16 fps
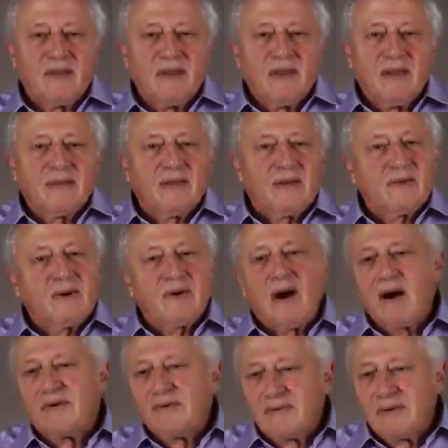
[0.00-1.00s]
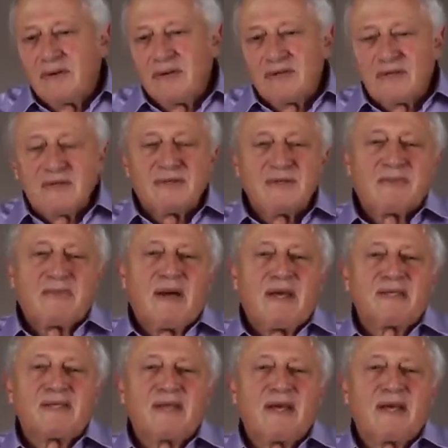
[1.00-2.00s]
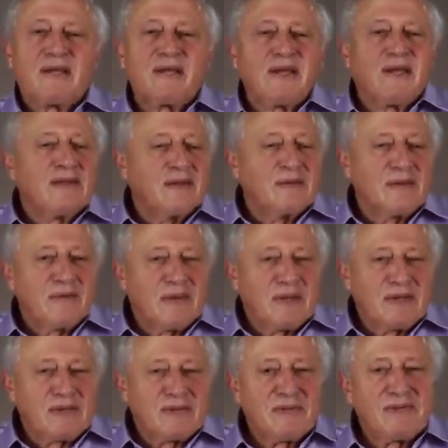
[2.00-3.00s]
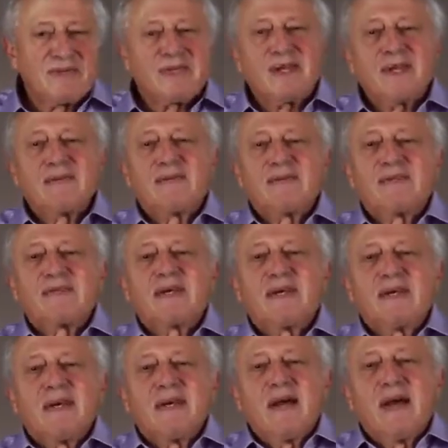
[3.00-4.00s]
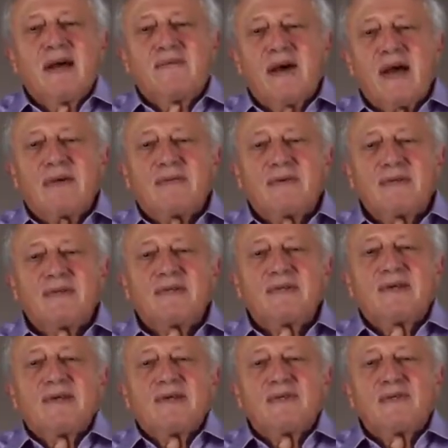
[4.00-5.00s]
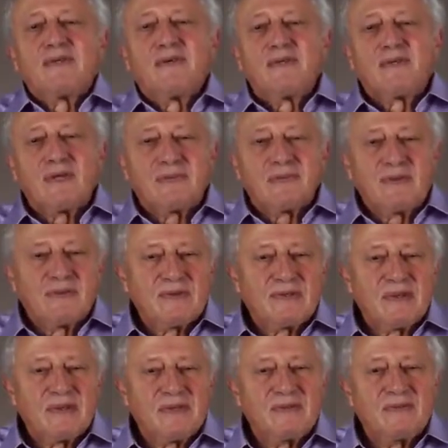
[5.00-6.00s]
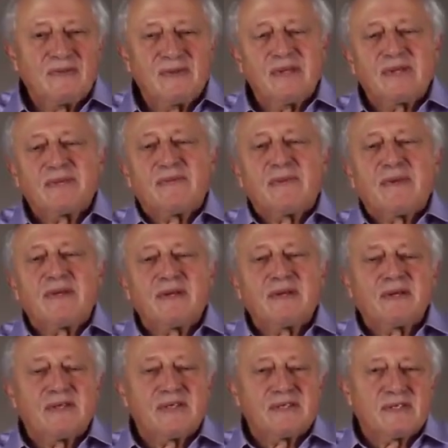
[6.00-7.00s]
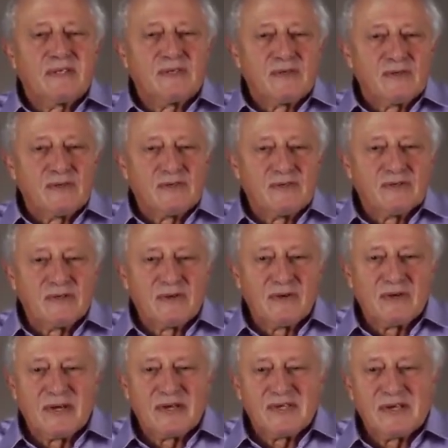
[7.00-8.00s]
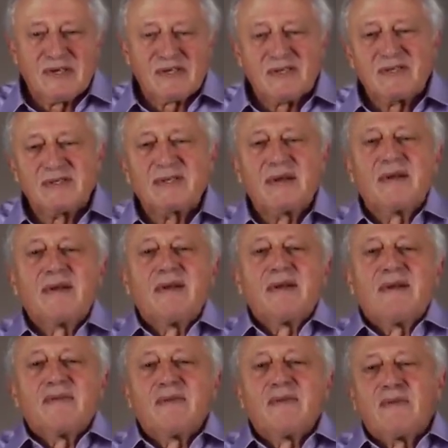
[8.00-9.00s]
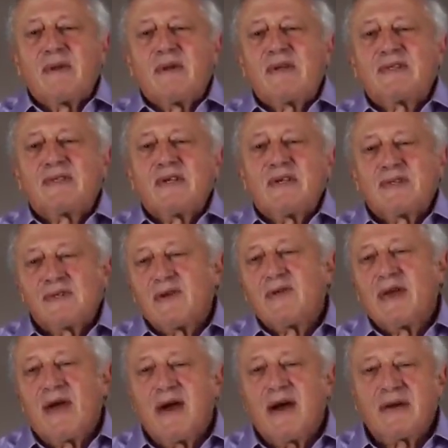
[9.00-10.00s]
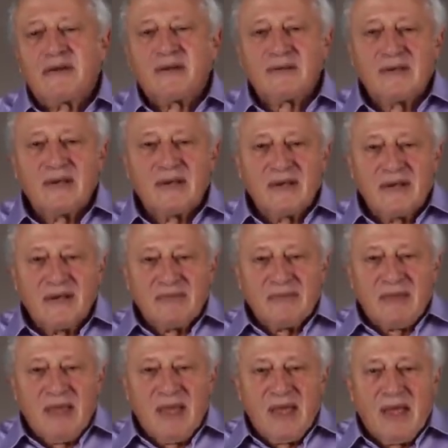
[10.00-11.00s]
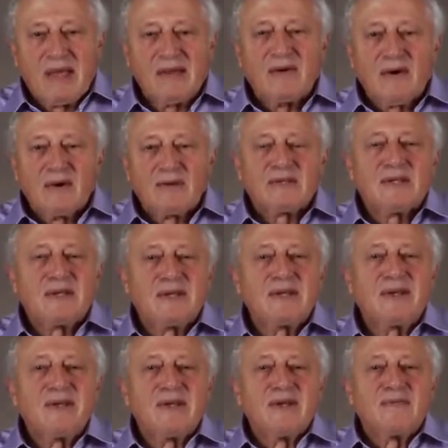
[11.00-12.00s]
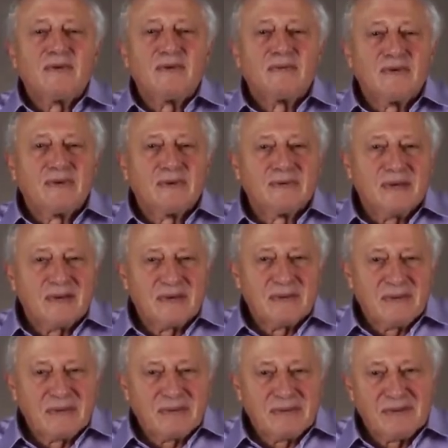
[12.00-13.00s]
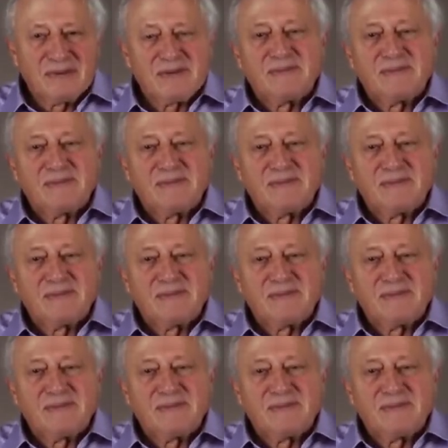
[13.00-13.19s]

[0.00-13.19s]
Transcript: There were 500,000 Jews in Palestine. There were many Jewish settlements, a vibrant Jewish community with its political institutions and organizations. The British, so they argued, had honestly fulfilled their commitment.